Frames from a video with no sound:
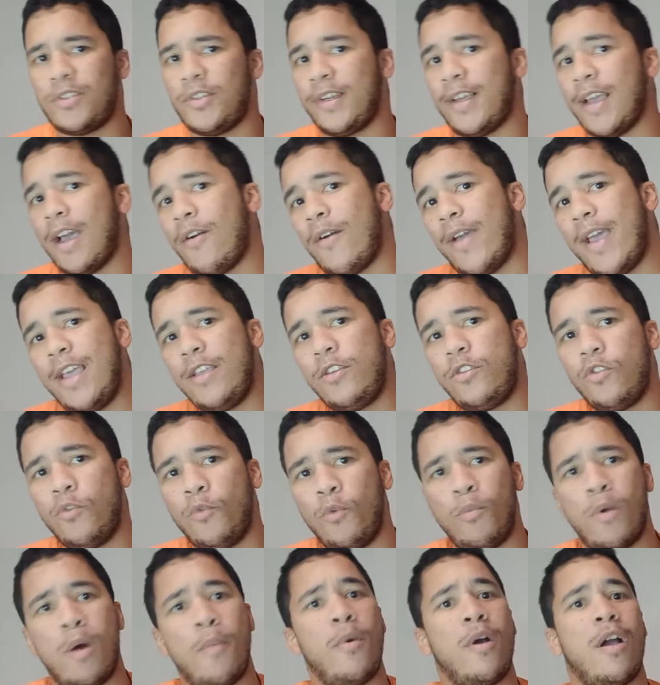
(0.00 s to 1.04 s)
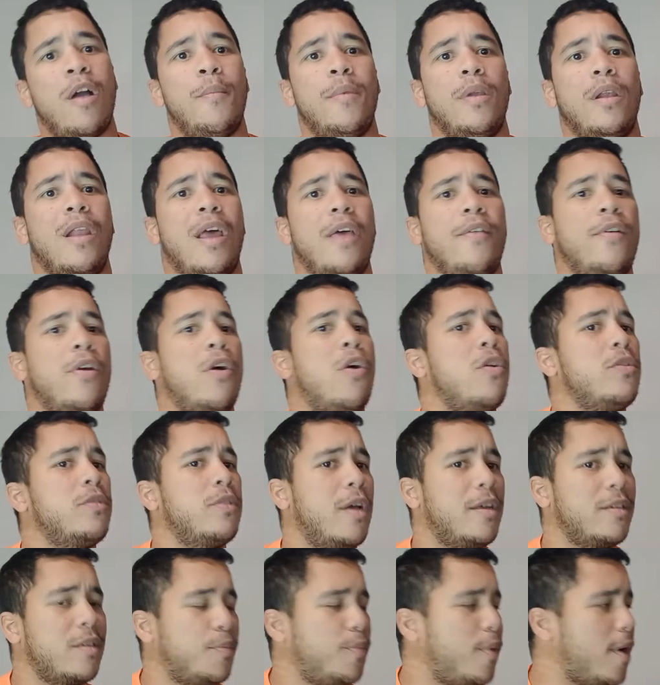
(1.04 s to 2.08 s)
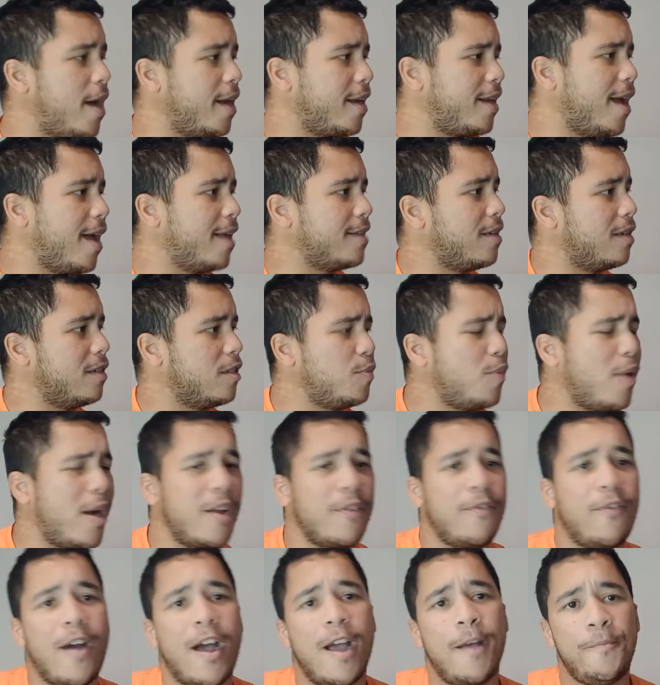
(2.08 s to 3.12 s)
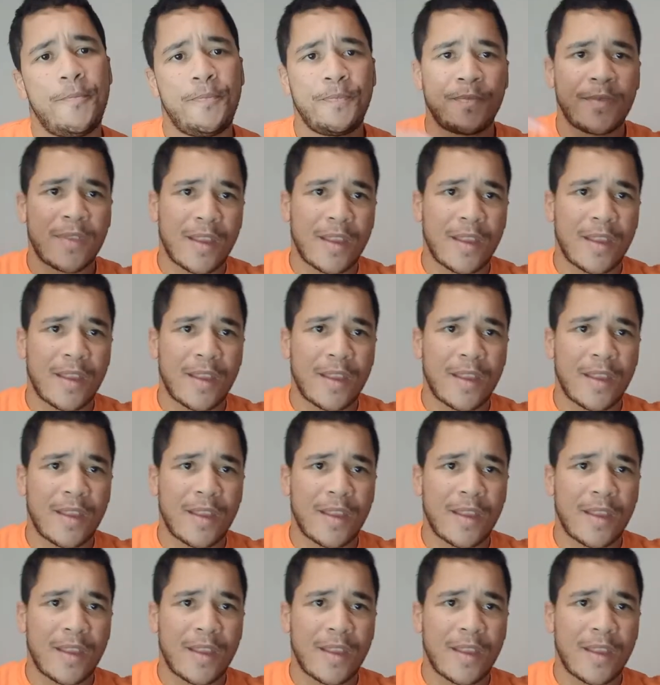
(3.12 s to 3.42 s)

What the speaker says: Check out Angel Bubblegum and Leather. Also has a podcast on Spotify.